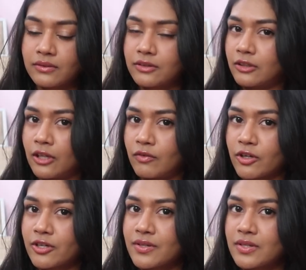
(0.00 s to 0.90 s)
to
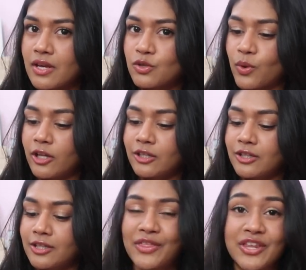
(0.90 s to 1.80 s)
lovers as
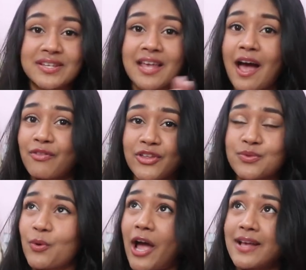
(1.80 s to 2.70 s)
well. This
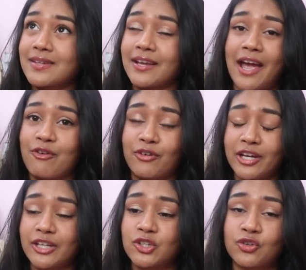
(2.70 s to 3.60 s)
book has like
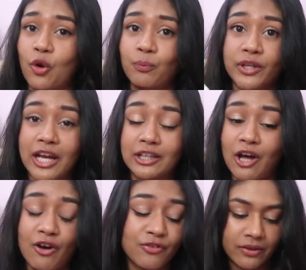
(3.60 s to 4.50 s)
every trope that I
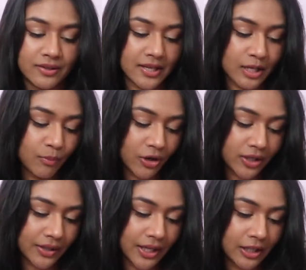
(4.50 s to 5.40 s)
love. The second book
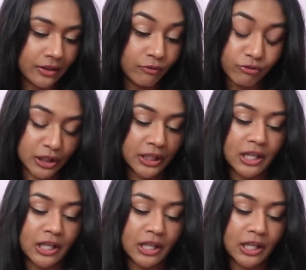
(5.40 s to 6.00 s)
that I really